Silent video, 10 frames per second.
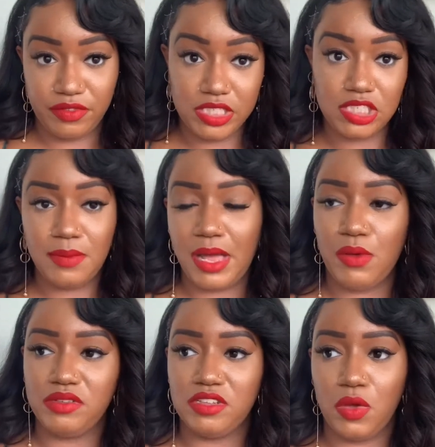vision
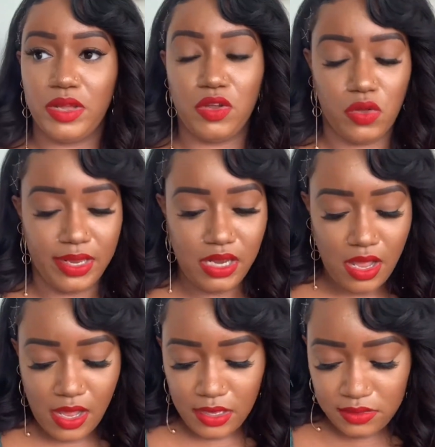about what's going on.
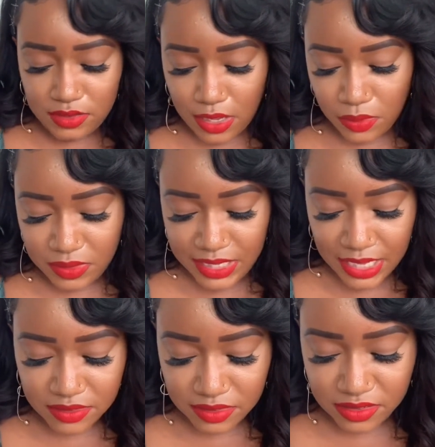So
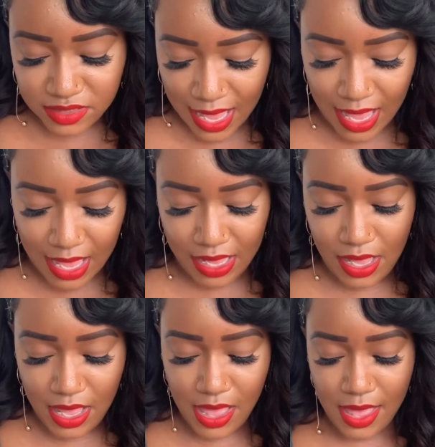needless to say,